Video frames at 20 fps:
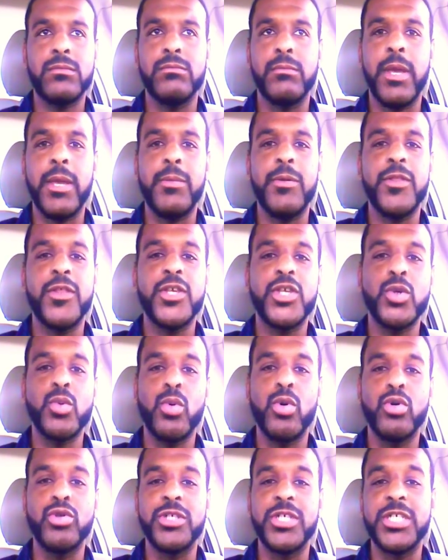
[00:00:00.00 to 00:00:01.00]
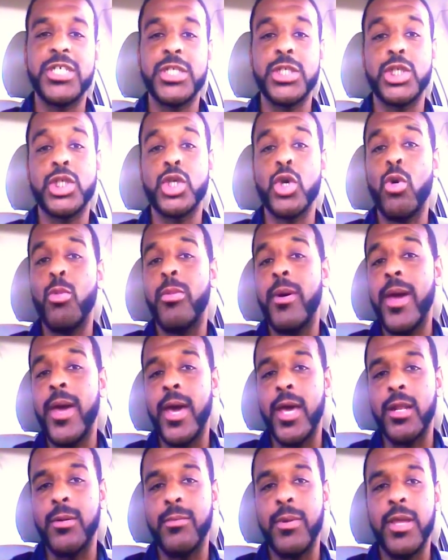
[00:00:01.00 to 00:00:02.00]
Maybe this world isn't so
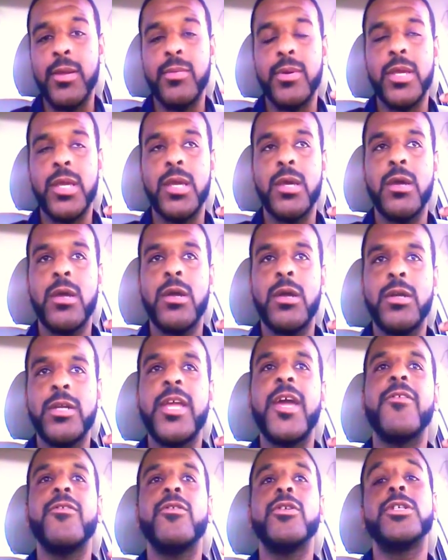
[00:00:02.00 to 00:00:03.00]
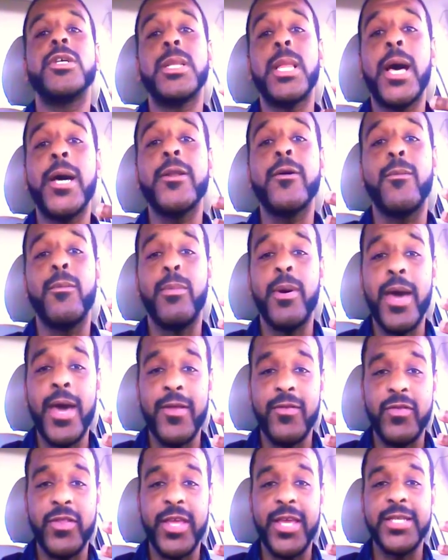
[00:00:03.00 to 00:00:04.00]
bad. Maybe, yeah, there's a lot of
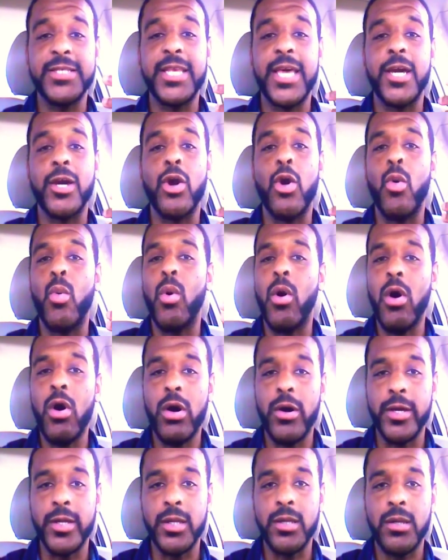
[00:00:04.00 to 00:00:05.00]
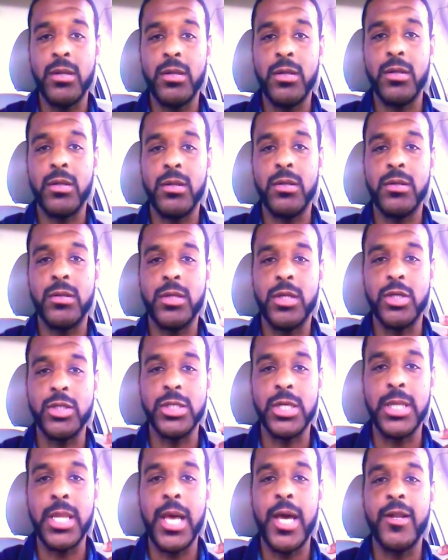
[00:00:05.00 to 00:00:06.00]
bad things that go on.
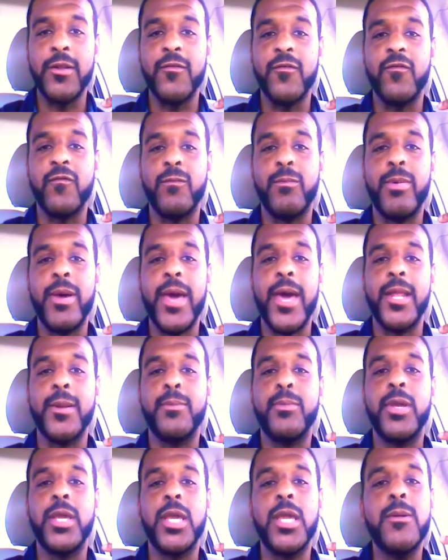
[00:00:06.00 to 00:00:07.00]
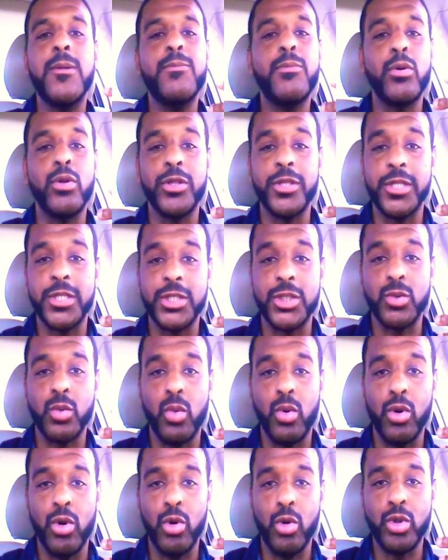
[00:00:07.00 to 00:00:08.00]
There's a lot of bad people in this
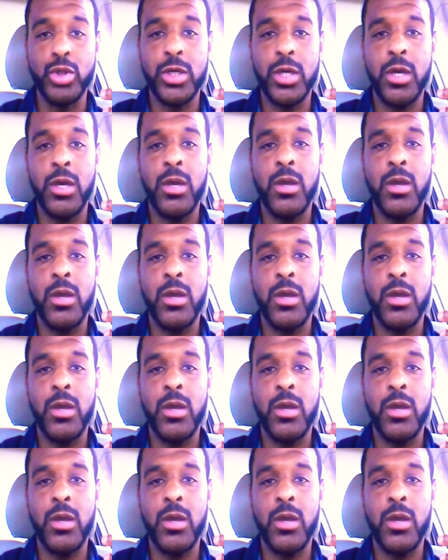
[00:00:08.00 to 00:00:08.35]
world.